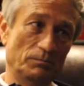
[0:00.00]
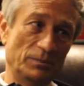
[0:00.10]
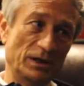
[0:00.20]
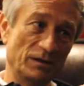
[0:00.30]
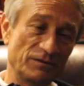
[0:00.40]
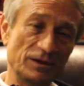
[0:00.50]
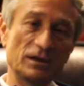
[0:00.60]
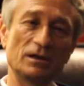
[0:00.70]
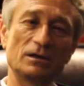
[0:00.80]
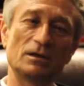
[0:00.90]
But I
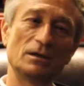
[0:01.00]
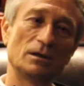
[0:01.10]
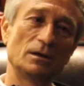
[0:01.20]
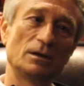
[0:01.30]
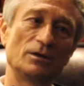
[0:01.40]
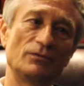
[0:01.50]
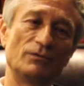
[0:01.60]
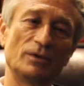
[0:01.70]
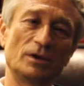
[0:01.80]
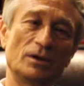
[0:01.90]
think
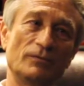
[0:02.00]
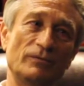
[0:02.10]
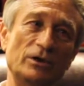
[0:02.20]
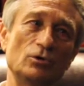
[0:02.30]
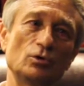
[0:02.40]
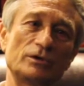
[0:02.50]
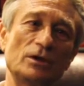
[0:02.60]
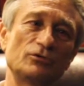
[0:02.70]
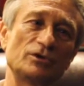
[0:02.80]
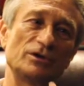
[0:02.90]
um, when you look
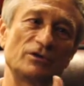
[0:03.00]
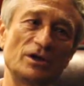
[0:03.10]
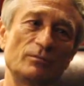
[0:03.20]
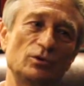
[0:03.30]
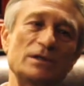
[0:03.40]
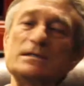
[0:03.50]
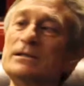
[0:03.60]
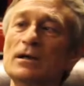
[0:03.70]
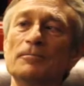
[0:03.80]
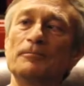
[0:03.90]
now to the International
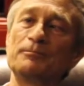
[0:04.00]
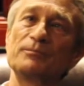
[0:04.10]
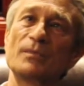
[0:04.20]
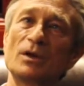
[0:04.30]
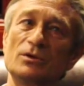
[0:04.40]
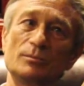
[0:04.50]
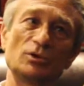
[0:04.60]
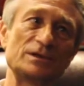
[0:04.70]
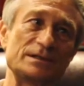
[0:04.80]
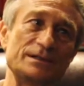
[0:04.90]
Bundesliga, the
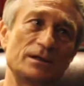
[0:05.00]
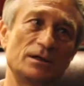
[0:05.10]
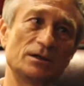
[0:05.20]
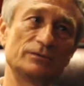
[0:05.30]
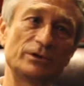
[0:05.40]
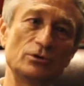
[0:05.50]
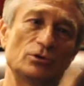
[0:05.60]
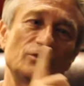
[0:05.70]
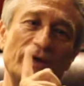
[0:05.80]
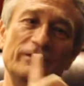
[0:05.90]
Bundesliga, when you
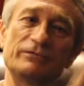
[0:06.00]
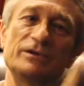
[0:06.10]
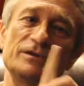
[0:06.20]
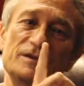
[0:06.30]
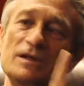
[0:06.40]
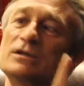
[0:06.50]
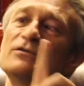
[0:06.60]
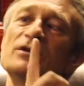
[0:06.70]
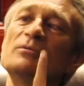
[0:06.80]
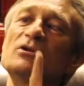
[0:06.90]
look to every single
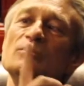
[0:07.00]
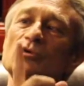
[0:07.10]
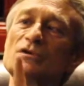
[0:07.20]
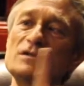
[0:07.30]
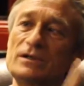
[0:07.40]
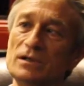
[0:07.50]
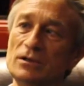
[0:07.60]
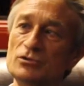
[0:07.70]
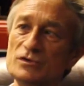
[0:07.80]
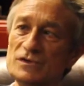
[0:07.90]
team in the Bundesliga,
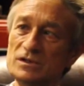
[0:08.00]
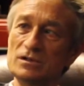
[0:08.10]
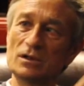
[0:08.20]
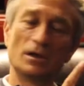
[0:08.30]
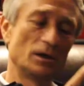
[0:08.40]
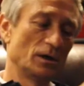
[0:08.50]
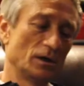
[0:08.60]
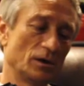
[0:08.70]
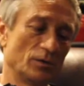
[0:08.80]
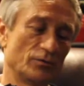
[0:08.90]
you see
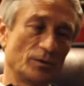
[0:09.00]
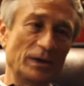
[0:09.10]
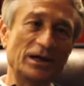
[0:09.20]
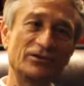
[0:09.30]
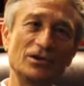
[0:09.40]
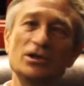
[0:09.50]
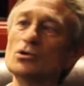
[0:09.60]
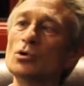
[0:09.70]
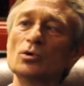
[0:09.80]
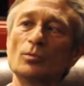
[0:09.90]
from 18
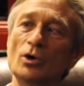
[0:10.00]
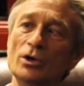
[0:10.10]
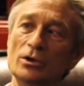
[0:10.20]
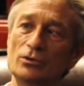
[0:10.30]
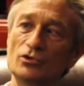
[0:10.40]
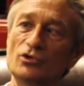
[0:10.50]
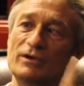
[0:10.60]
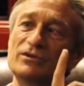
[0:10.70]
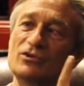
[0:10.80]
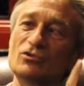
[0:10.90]
year old boy to
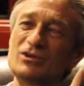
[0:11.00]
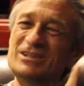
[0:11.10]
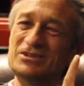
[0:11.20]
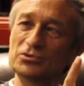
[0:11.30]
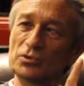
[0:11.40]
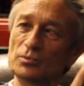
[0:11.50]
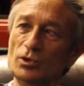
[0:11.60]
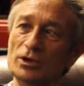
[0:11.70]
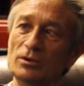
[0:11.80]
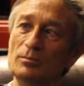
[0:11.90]
23 year old
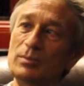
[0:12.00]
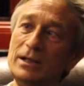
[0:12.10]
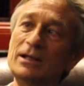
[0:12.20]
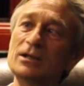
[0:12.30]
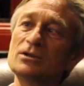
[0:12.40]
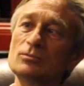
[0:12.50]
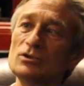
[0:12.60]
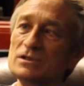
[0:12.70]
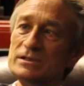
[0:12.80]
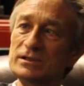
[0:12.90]
boy playing in the
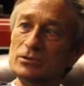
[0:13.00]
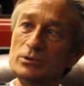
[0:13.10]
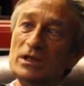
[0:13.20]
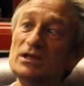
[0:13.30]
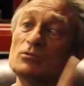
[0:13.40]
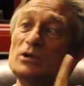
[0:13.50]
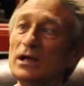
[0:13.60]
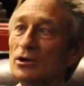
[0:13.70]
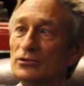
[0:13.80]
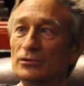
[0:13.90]
Bundesliga week in,
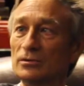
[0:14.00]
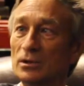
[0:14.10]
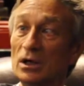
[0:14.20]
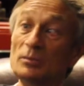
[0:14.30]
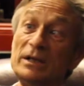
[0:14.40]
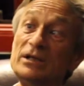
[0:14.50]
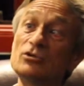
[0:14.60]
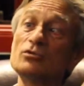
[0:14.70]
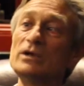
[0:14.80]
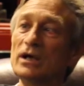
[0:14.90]
week out. How many
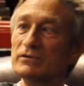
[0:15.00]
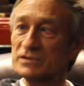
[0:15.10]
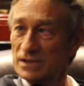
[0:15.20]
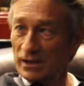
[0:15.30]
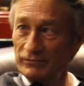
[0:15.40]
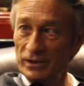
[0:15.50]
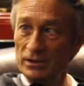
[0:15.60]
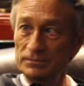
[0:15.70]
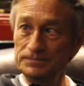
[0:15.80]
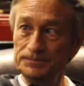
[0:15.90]
do we have in South Africa?